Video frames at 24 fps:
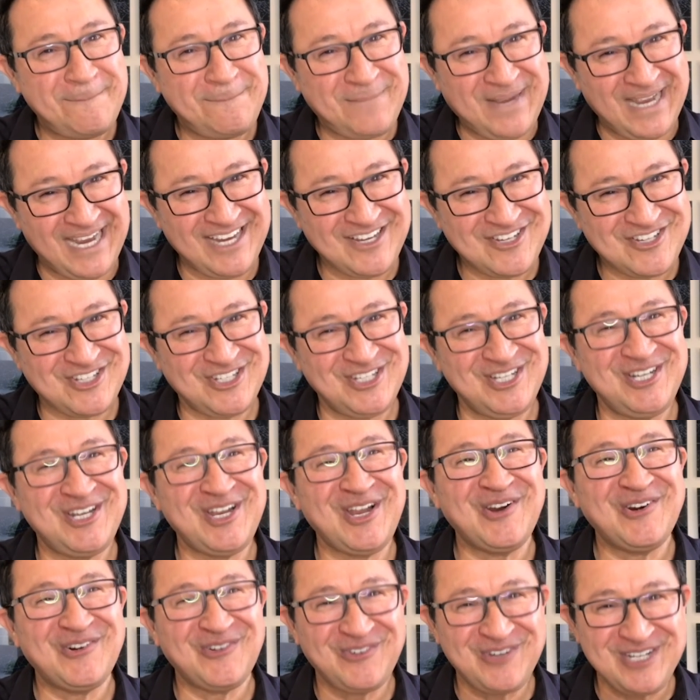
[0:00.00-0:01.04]
passion,
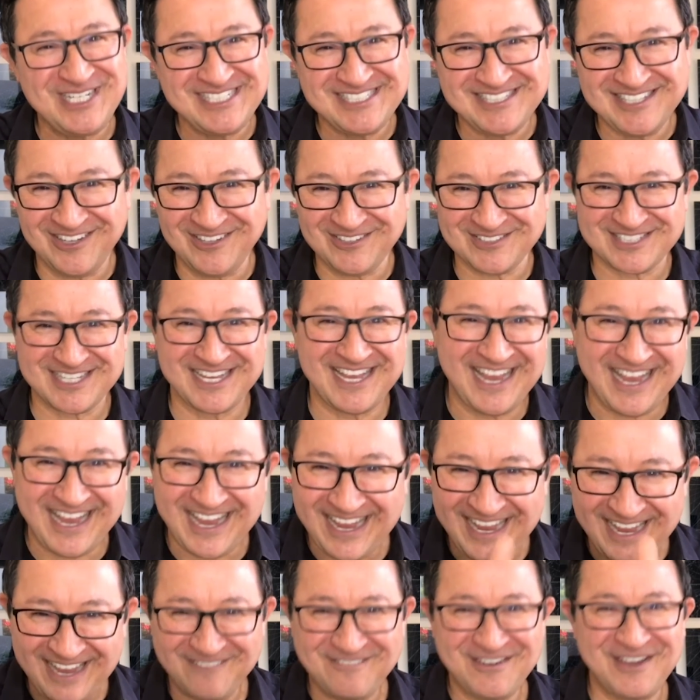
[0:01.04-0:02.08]
result.
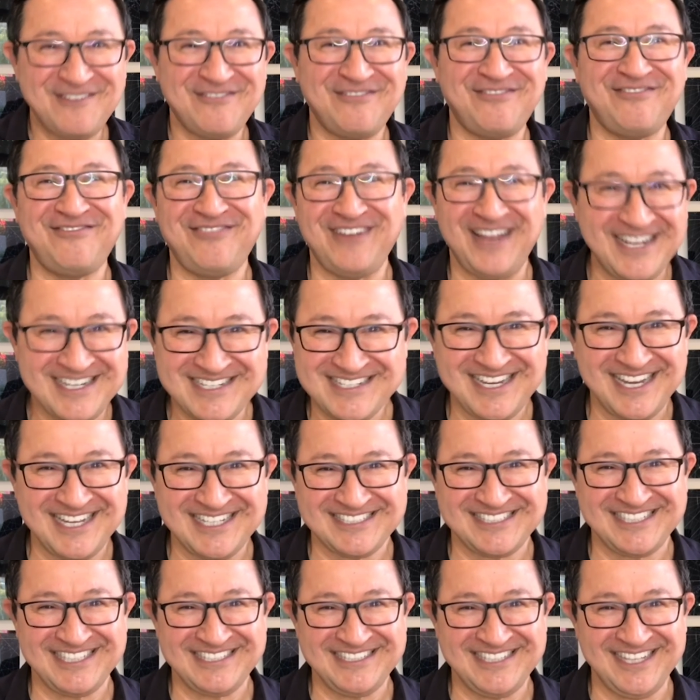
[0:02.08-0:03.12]
Have a
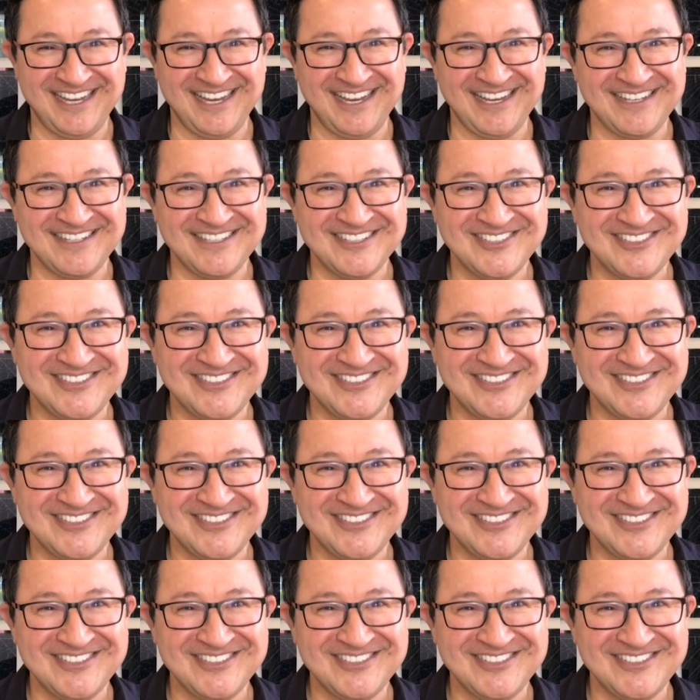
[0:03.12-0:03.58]
fantastic day.